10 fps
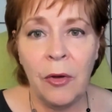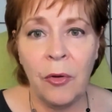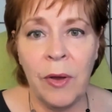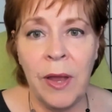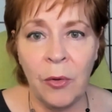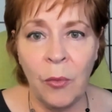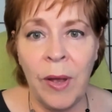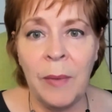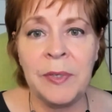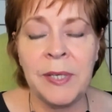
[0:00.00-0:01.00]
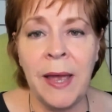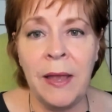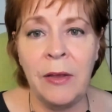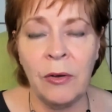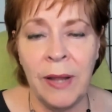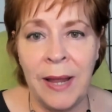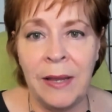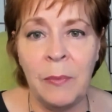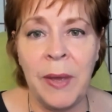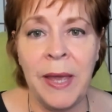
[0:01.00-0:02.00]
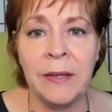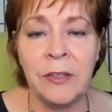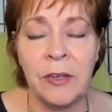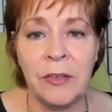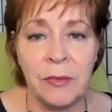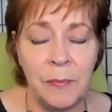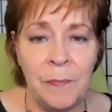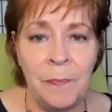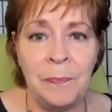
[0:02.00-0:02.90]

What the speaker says: create your website, your landing pages,